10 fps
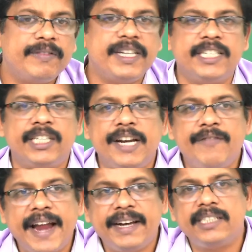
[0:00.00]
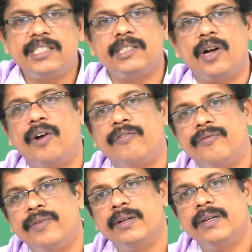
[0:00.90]
of the disadvantages
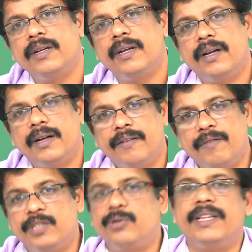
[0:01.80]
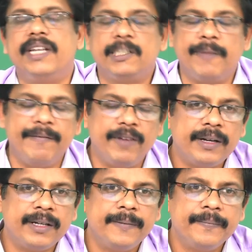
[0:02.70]
of virtue ethics
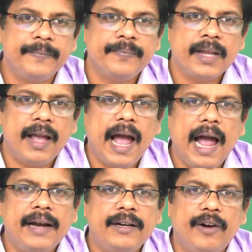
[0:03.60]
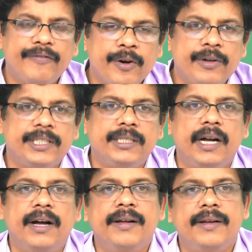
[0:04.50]
framework, and of course,
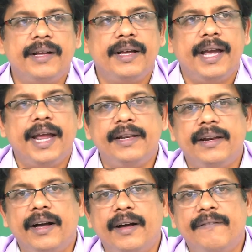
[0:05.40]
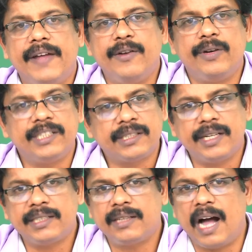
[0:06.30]
when you
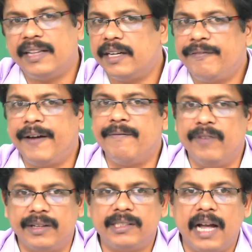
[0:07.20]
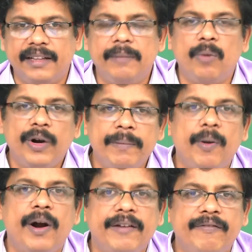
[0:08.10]
discuss other frameworks, other more
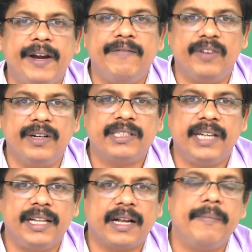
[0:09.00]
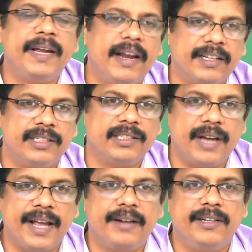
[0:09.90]
important frameworks in the coming
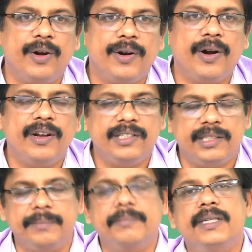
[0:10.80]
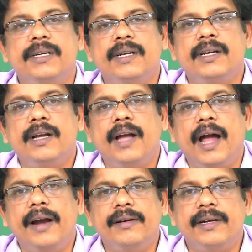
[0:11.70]
lectures like deontologism
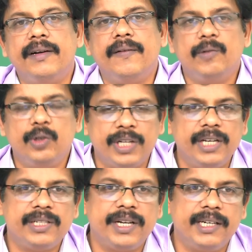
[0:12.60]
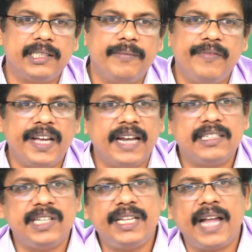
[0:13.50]
and utilitarianism, we can
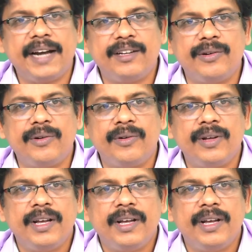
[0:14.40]
see that it